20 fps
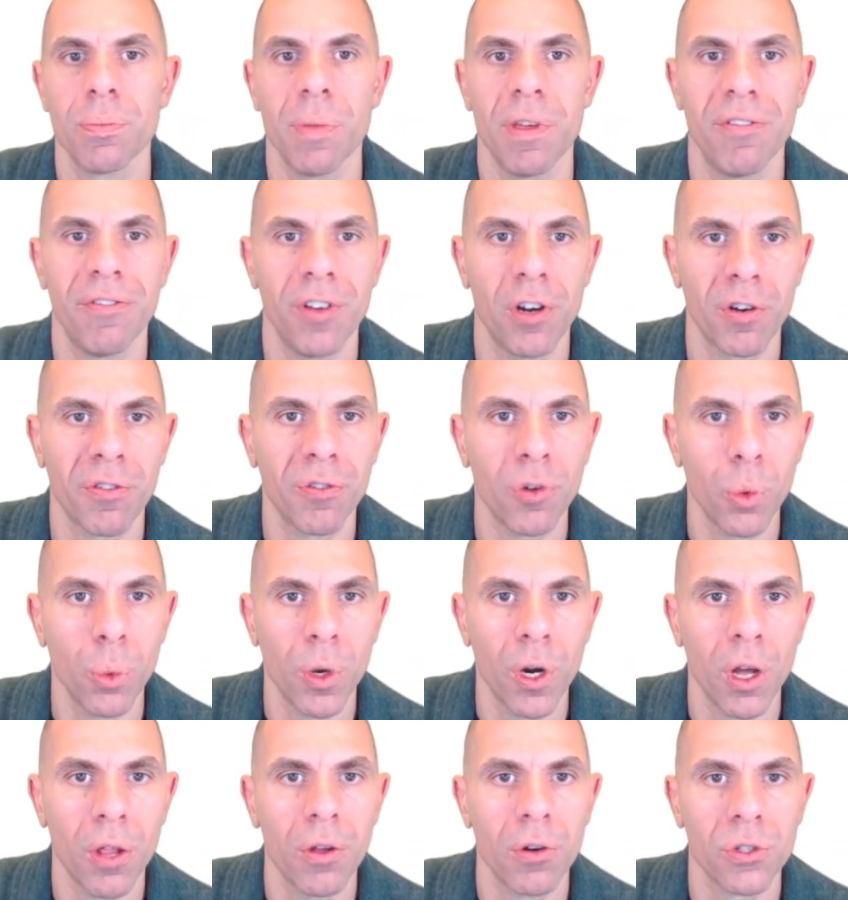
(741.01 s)
be fearful
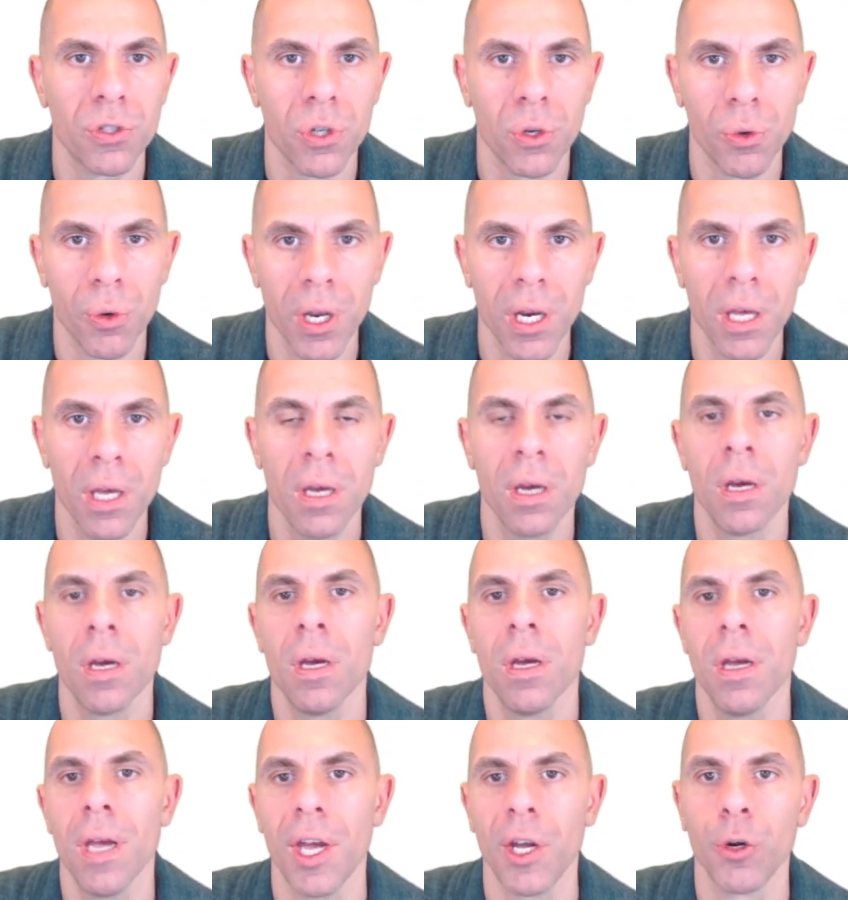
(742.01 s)
when others are greedy
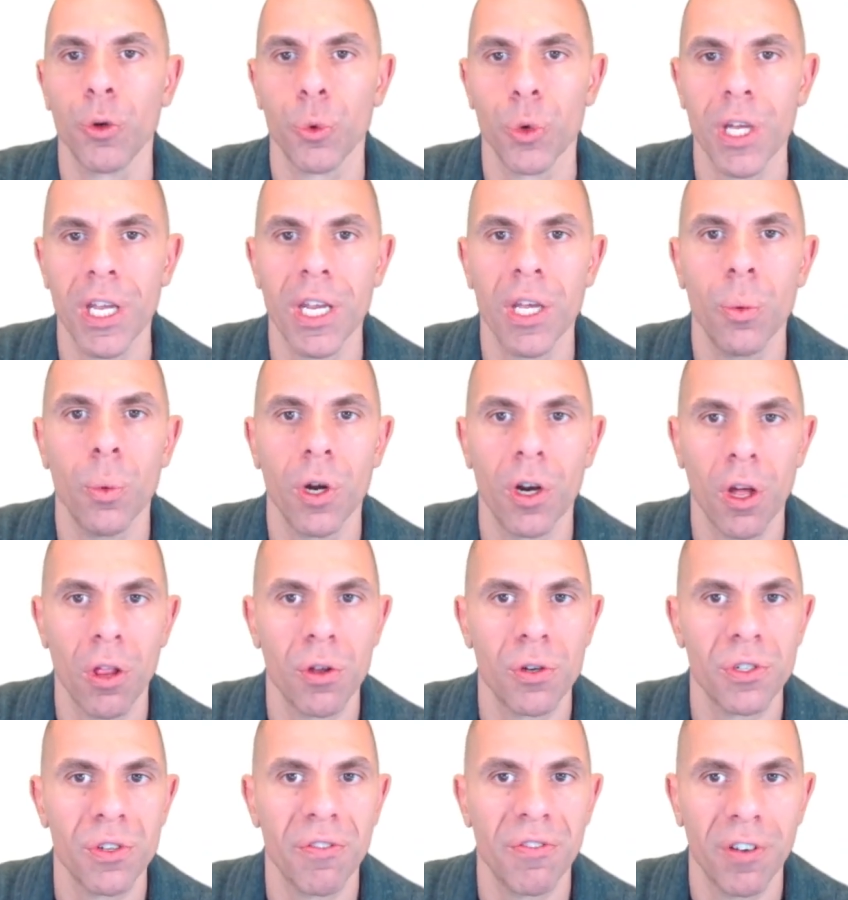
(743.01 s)
and greedy when
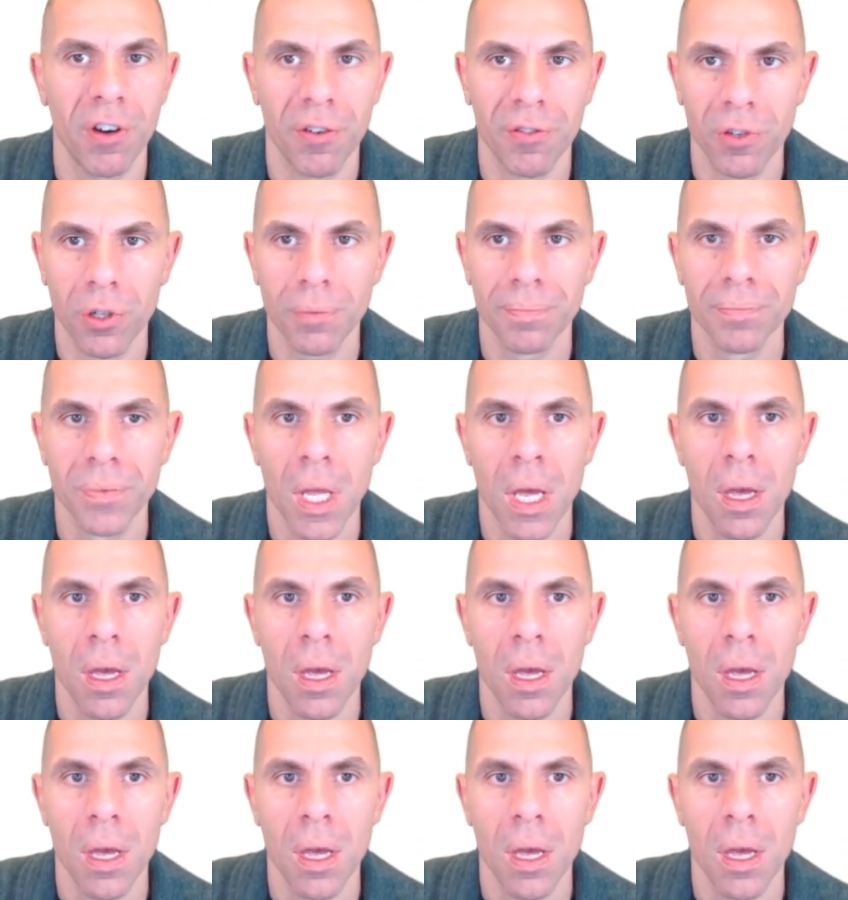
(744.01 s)
others are fearful.